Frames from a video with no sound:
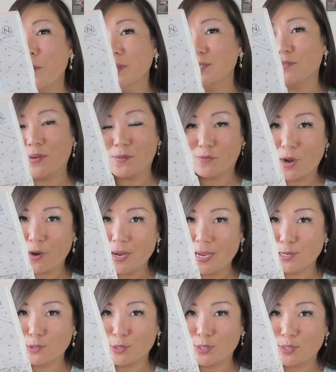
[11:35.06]
always
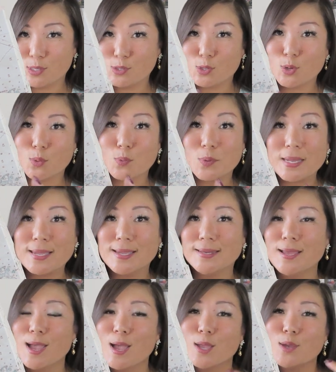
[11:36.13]
very interested to
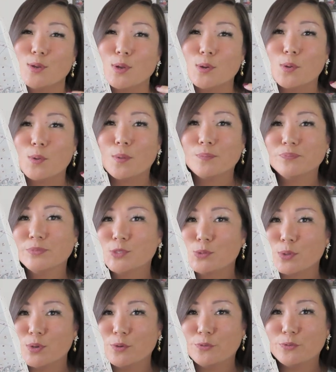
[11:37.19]
read, you know,
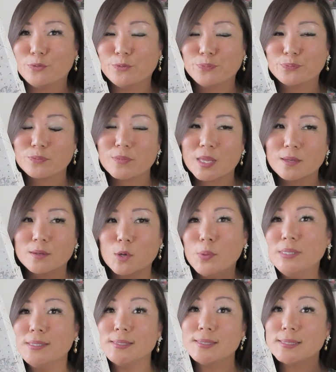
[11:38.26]
sort of
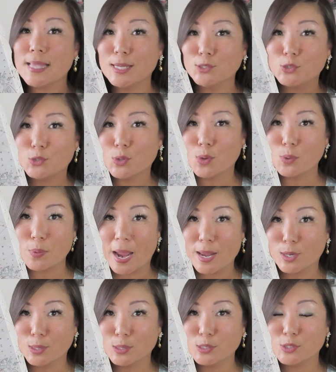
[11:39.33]
quintessential
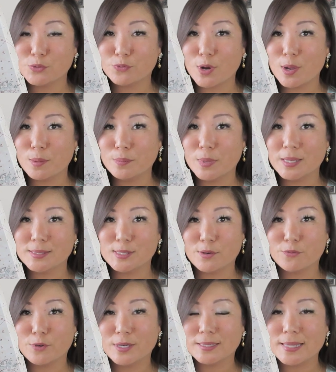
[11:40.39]
writers from
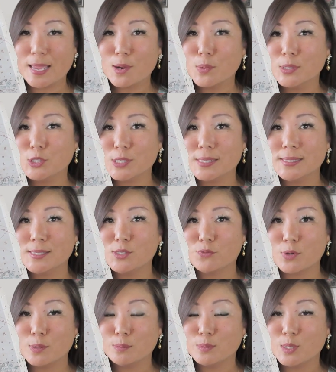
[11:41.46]
different languages,
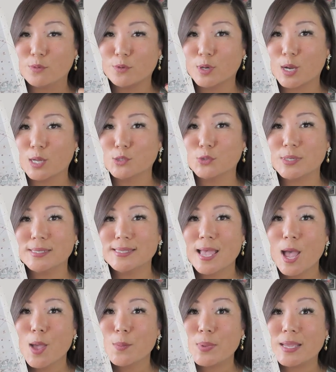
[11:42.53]
from different countries,
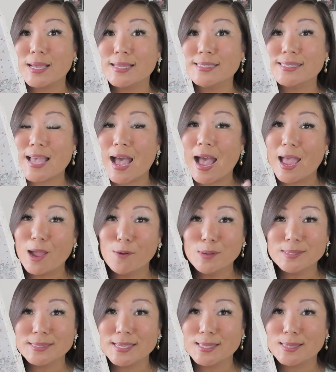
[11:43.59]
because I
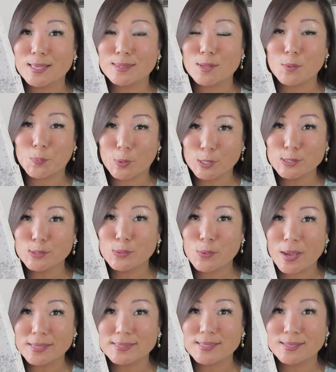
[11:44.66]
always think that the person who
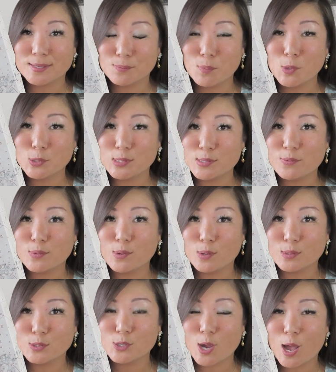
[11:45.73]
has the most
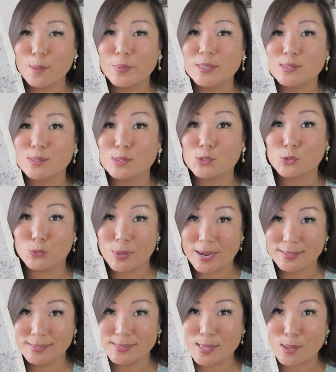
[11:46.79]
difficult job is the
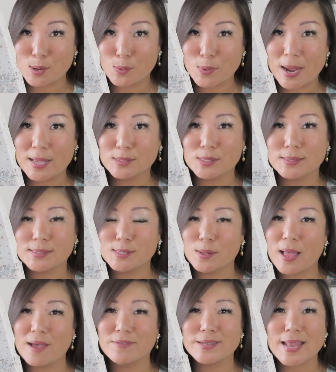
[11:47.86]
translator, right? To still
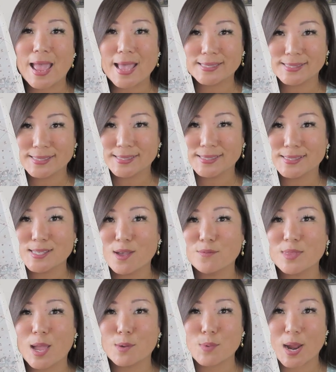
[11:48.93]
have an essence
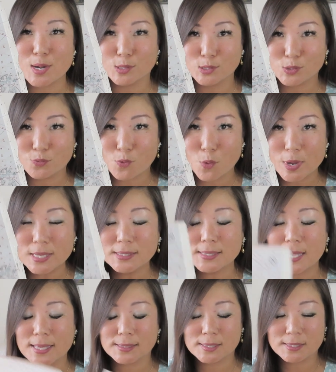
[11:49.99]
of that writer's
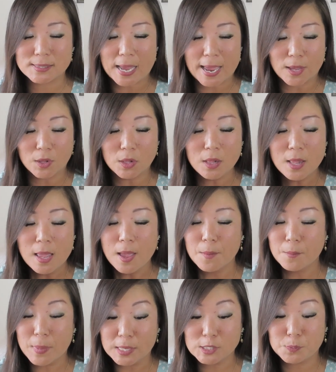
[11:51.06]
voice and style
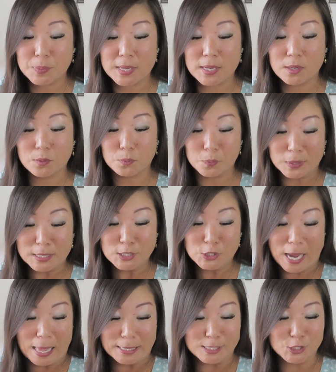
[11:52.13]
must be really
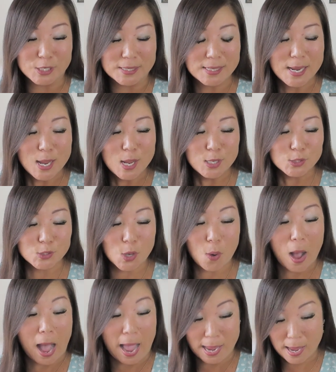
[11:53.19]
challenging.
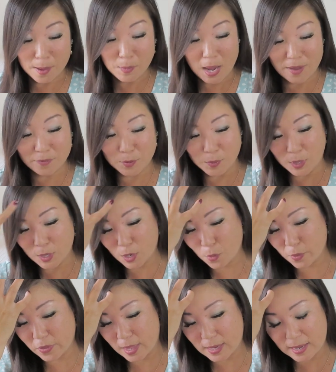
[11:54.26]
So I am not familiar
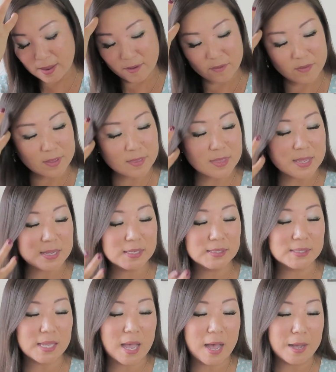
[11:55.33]
with any of
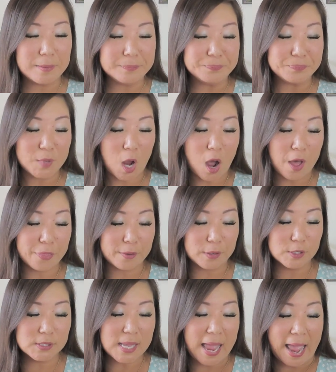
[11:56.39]
these
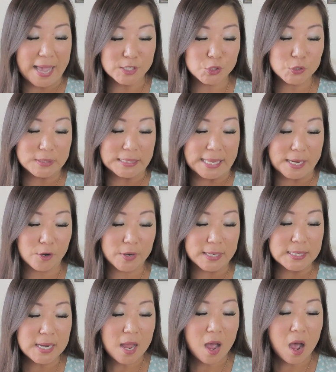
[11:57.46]
authors. Astrid
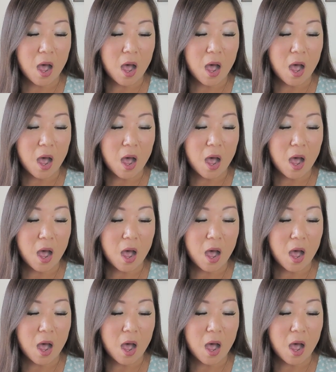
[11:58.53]
Lindgren,